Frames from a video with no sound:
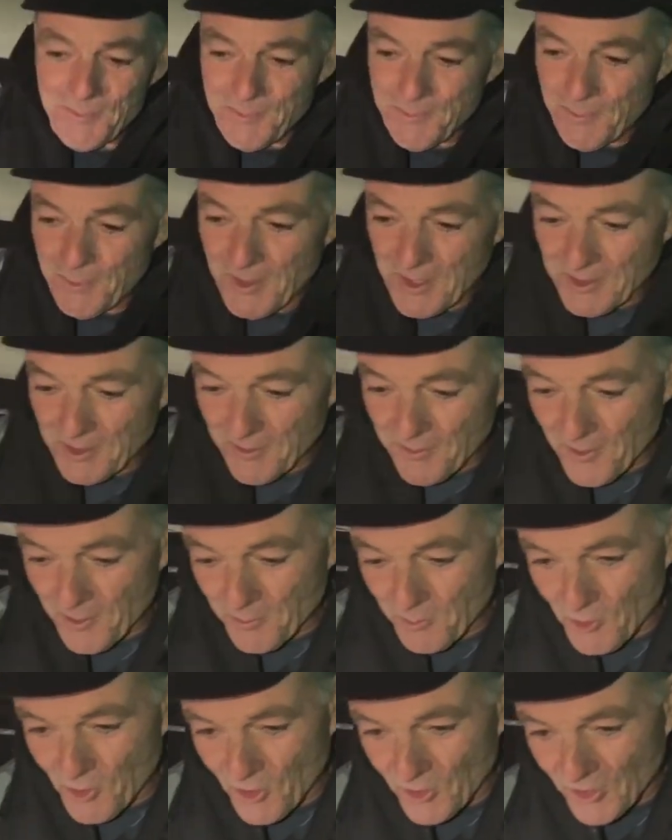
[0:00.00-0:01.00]
Part of the
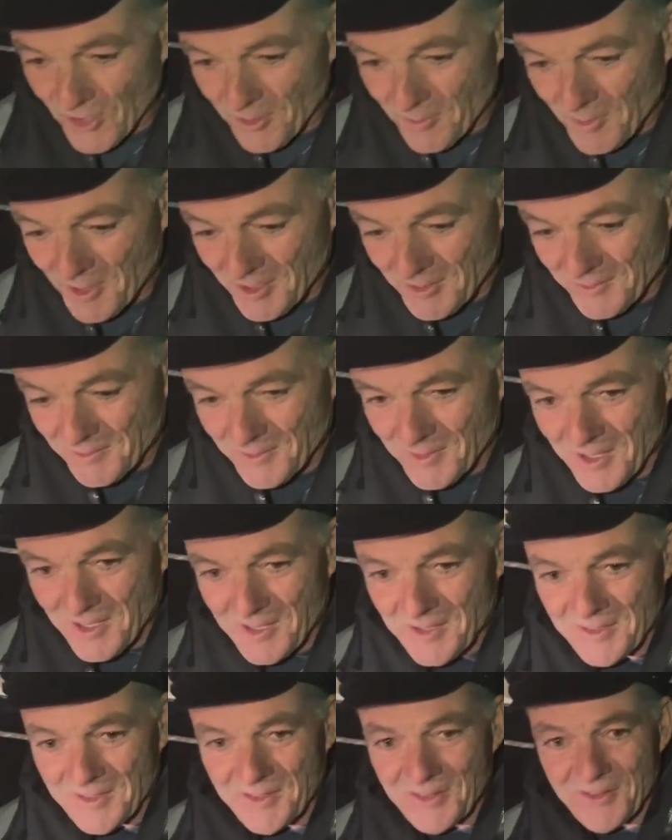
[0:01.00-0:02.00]
program and
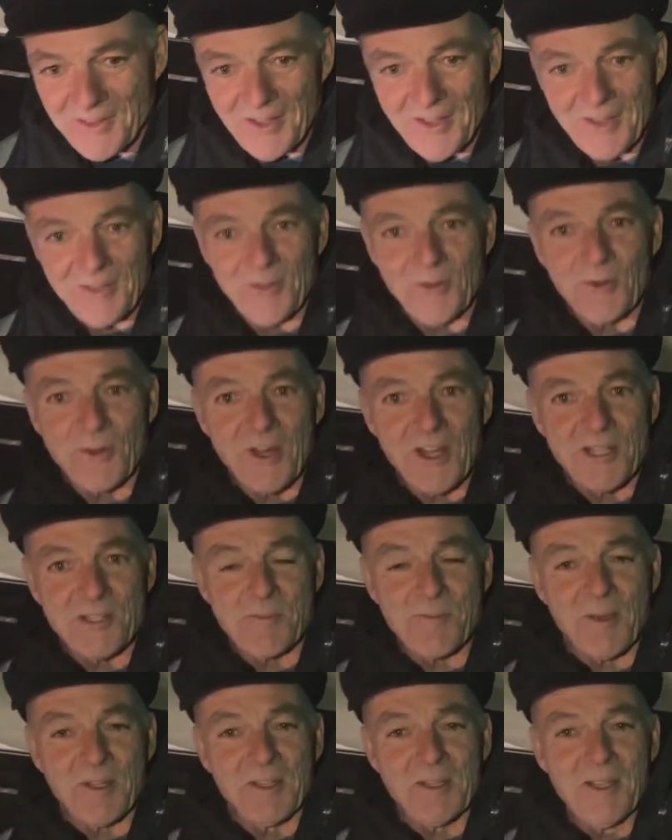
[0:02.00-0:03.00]
the race,
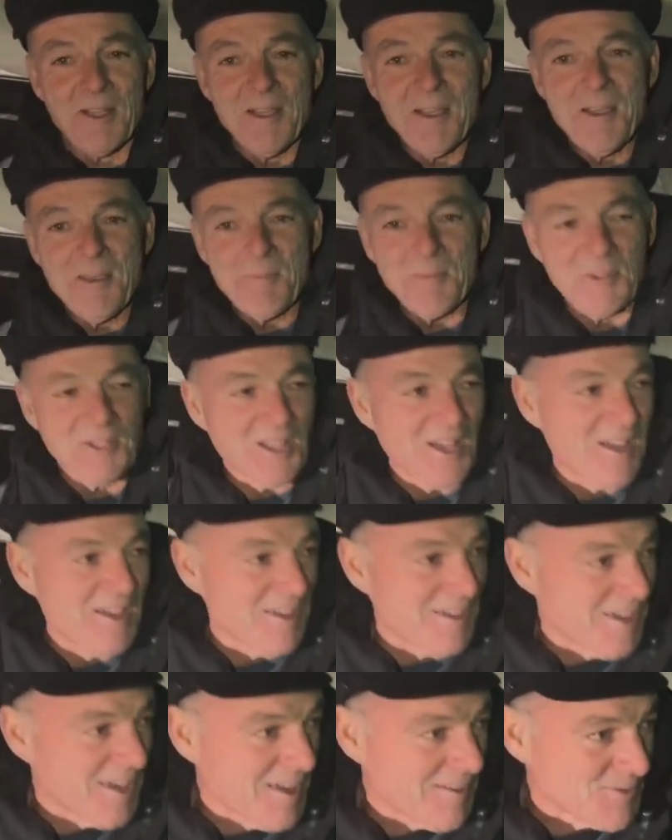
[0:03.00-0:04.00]
but
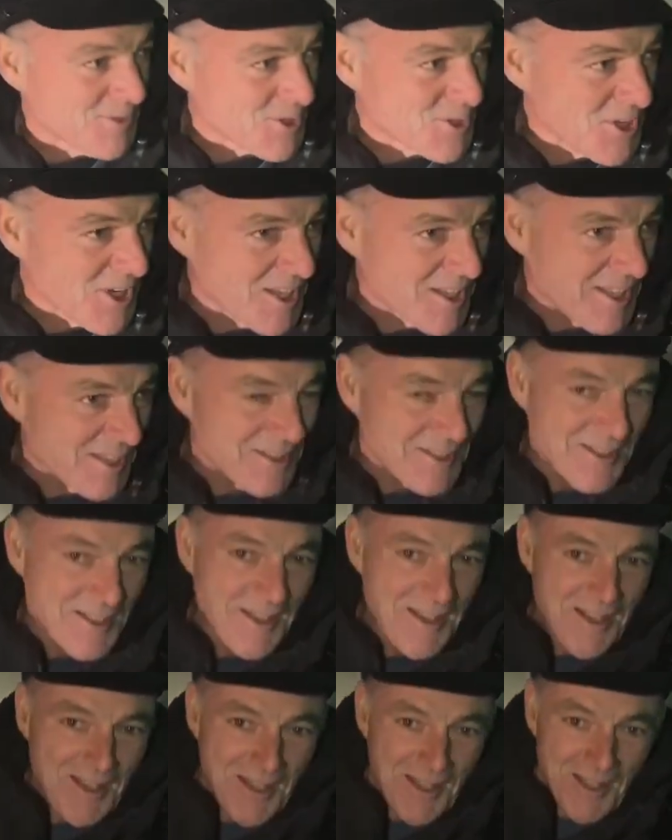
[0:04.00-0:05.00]
I have to say
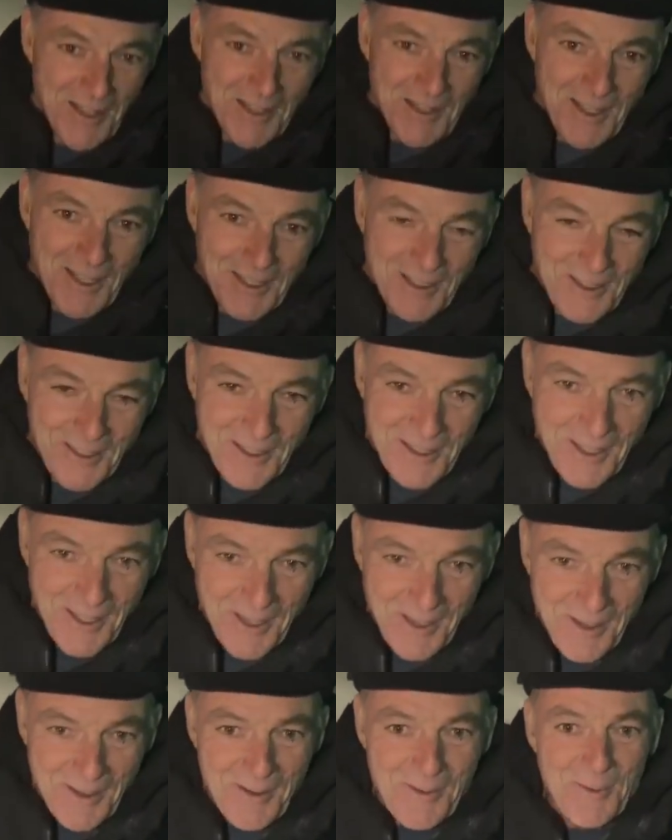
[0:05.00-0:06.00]
that
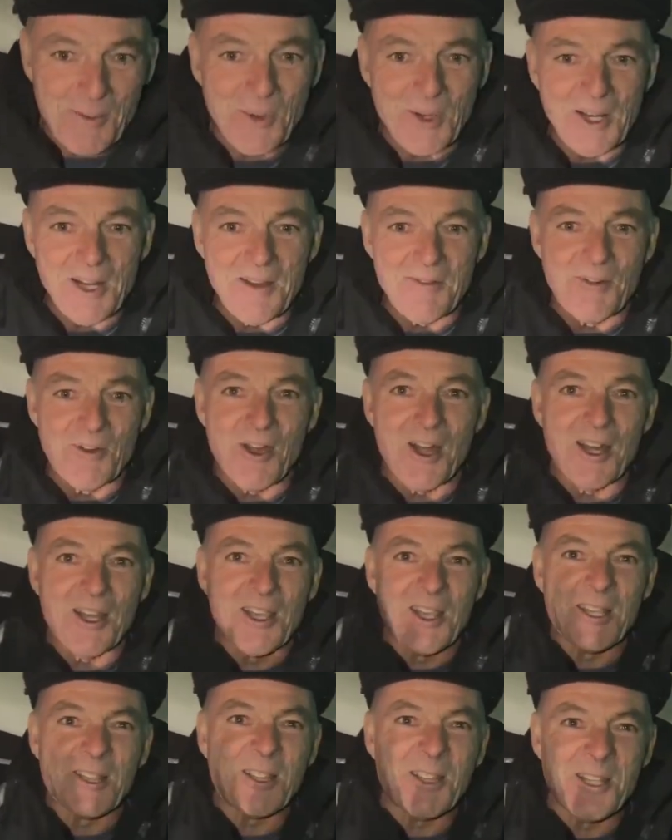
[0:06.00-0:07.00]
whenever I
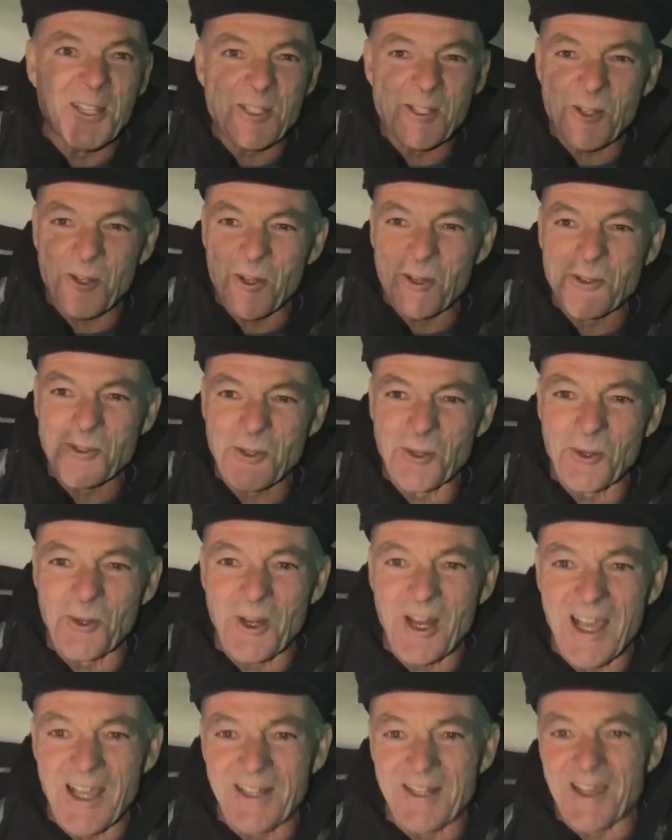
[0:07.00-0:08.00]
get this close to
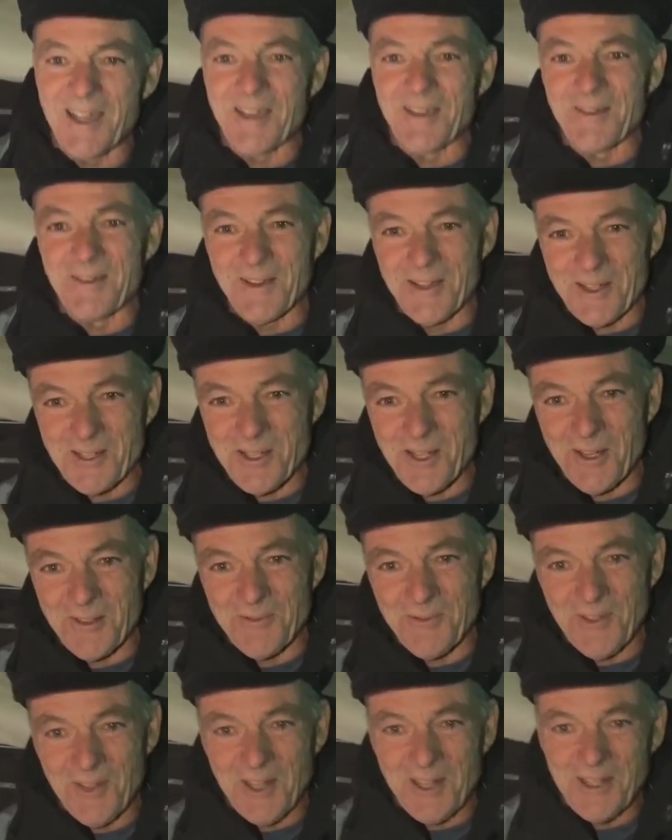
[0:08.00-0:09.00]
land, I start
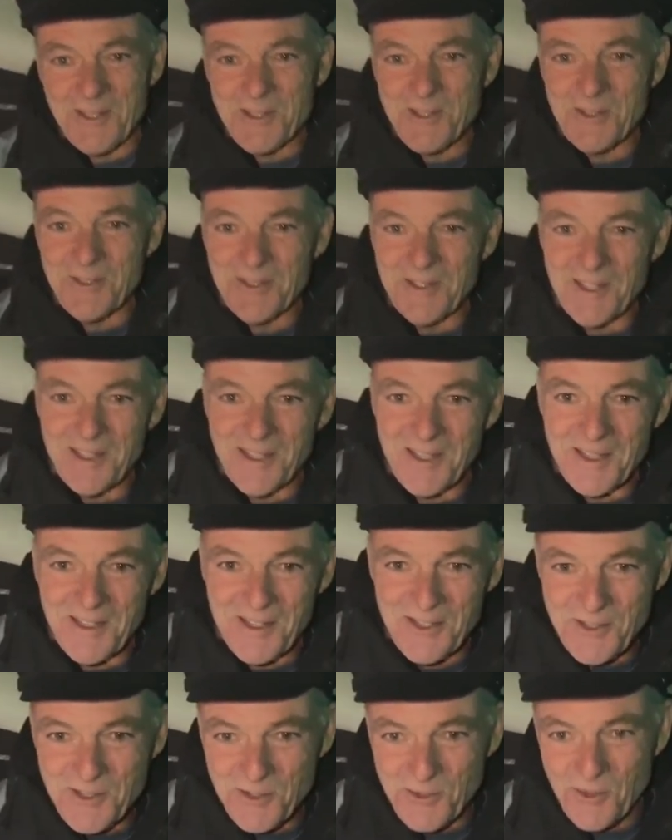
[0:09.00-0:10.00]
feeling
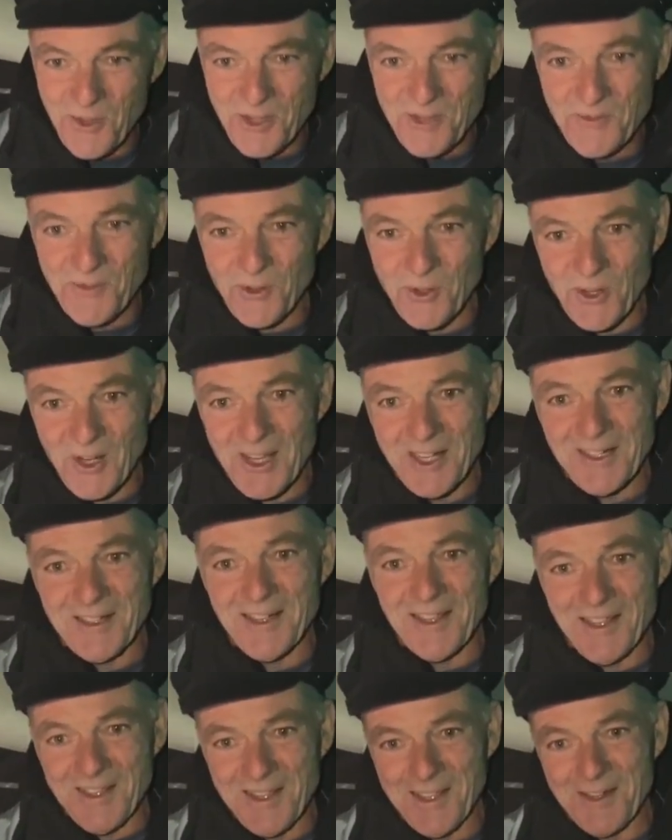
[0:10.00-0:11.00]
stressful,
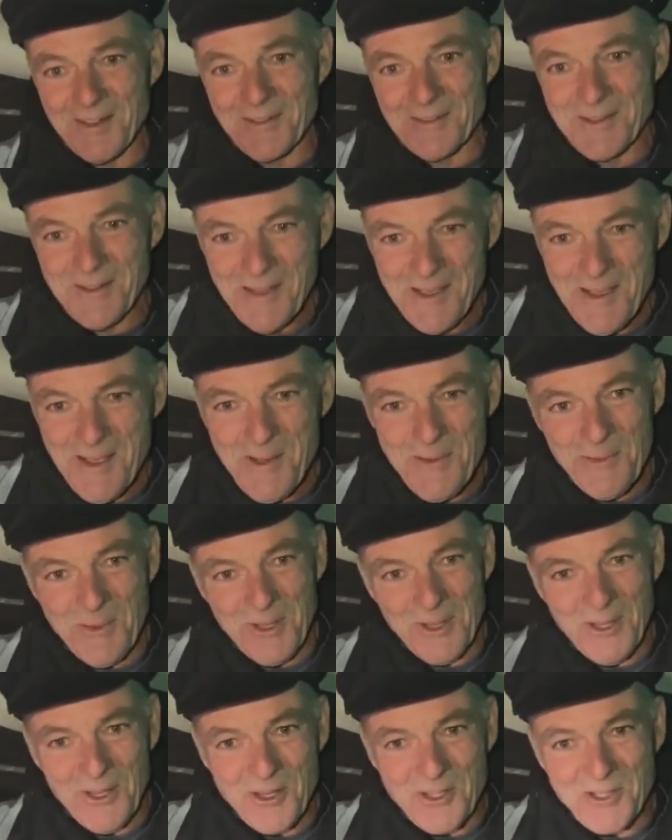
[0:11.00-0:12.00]
and then
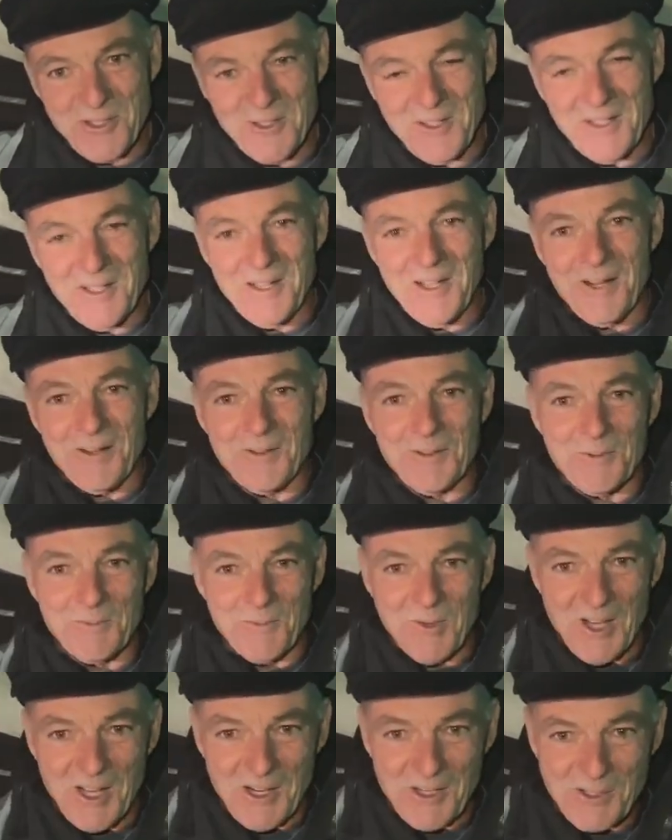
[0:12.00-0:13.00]
when there's 100
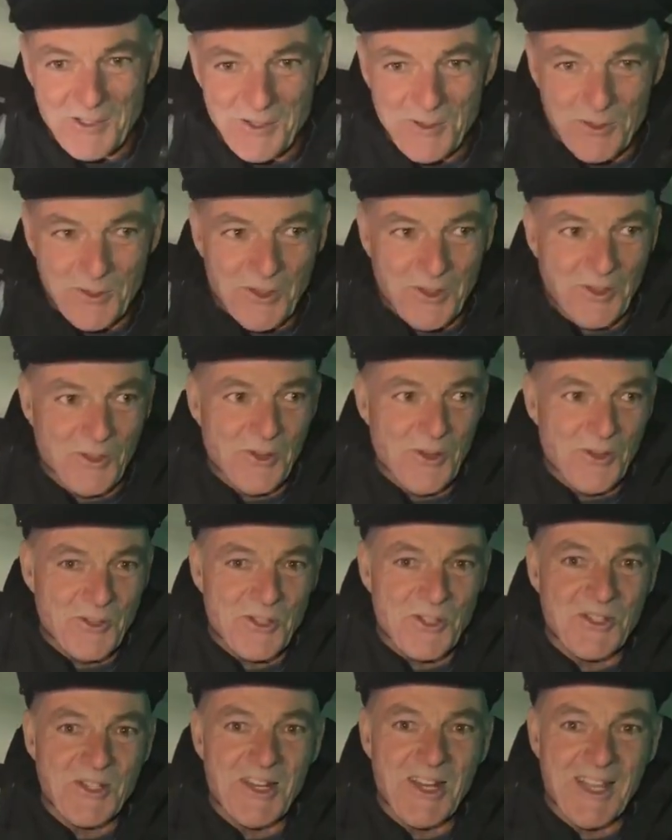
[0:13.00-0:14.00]
miles to the
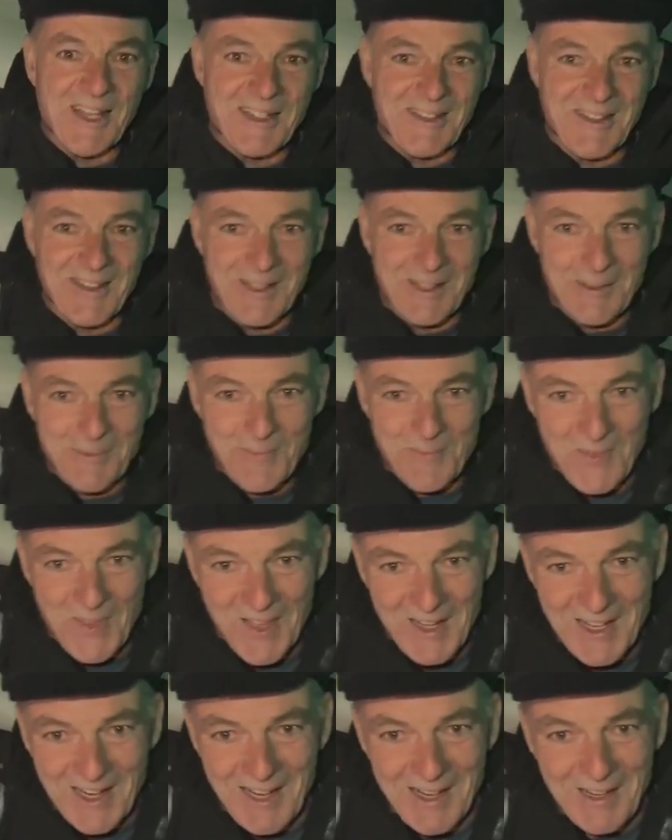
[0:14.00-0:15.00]
closest land,
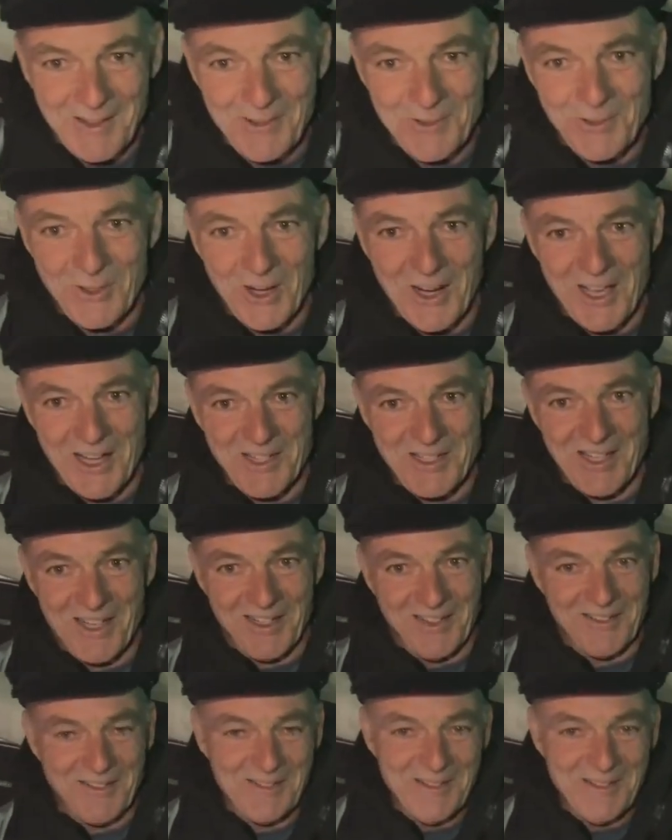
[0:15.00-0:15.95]
then I relax and